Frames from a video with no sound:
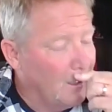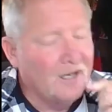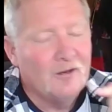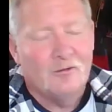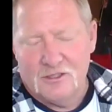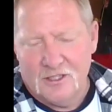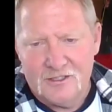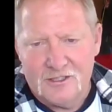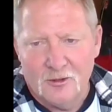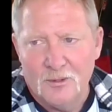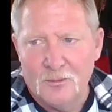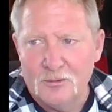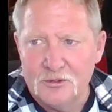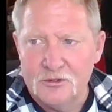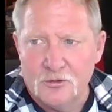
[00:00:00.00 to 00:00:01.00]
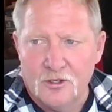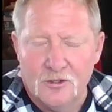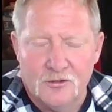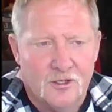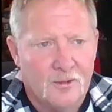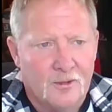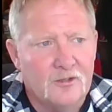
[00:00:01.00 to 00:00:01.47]
I tell people the story all
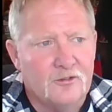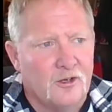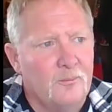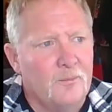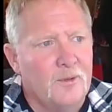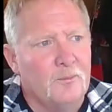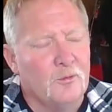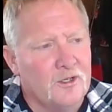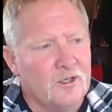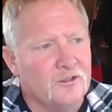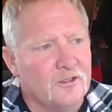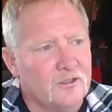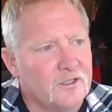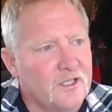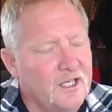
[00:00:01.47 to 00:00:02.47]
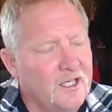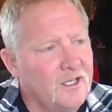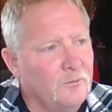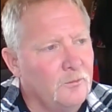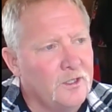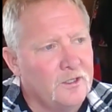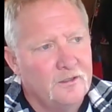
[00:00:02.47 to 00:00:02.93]
the time. I remember when I was a little
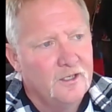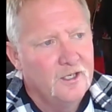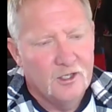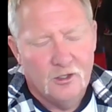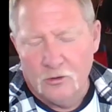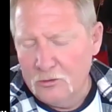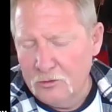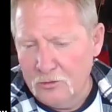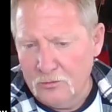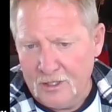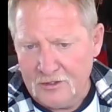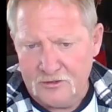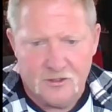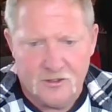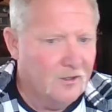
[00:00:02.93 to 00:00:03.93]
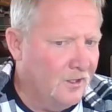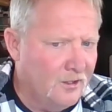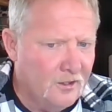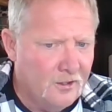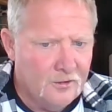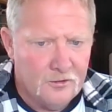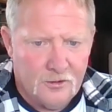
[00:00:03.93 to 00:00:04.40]
kid, we'd go to a rest
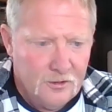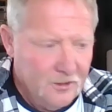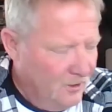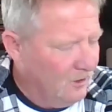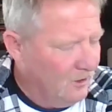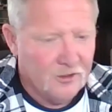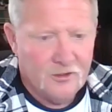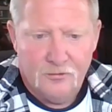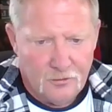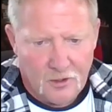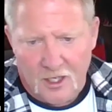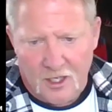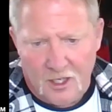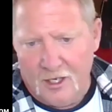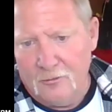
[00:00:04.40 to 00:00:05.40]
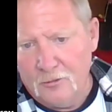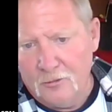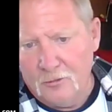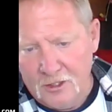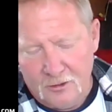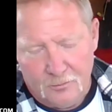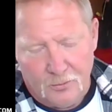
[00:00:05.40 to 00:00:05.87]
area or on the
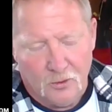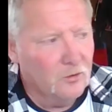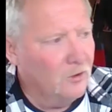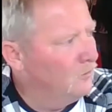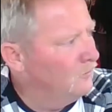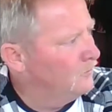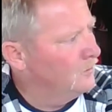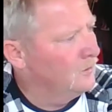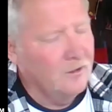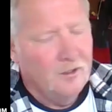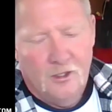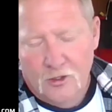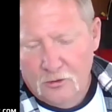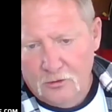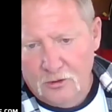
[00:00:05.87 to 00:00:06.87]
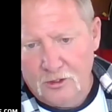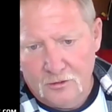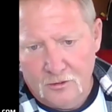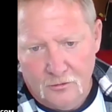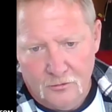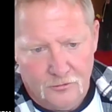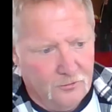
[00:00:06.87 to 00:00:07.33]
highway, you'd pull over, or
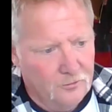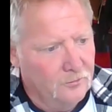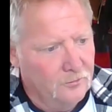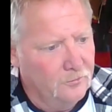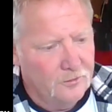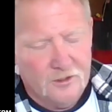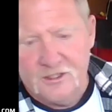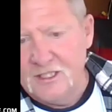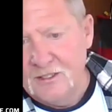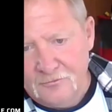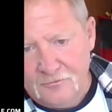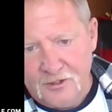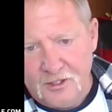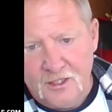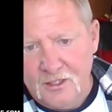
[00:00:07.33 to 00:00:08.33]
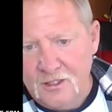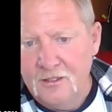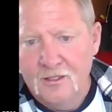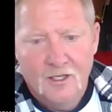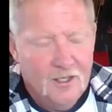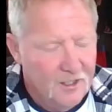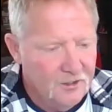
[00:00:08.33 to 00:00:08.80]
you'd go to the
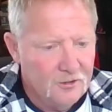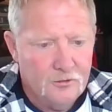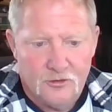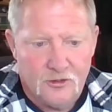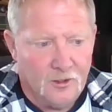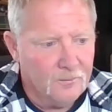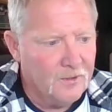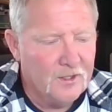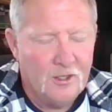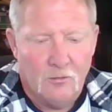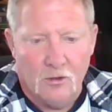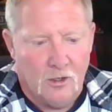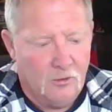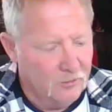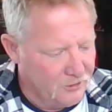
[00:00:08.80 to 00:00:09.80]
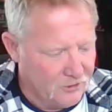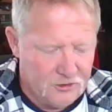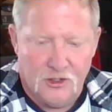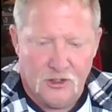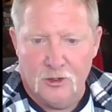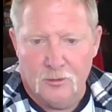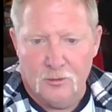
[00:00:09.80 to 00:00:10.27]
DMV and you do something, and they were always
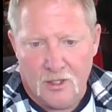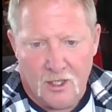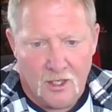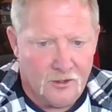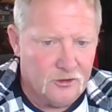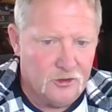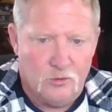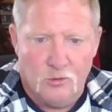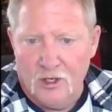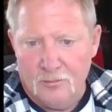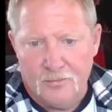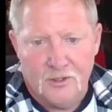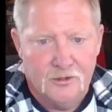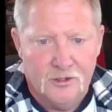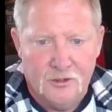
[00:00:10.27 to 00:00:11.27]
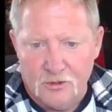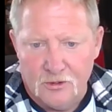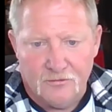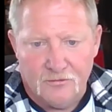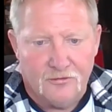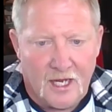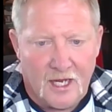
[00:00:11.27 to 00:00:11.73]
a cinder block square building
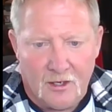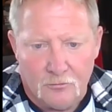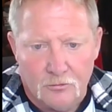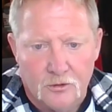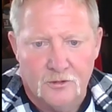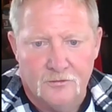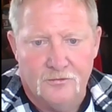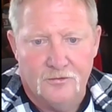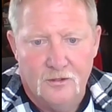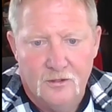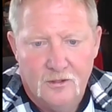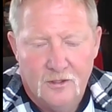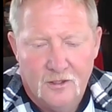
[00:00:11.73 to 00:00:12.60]
with a flat roof.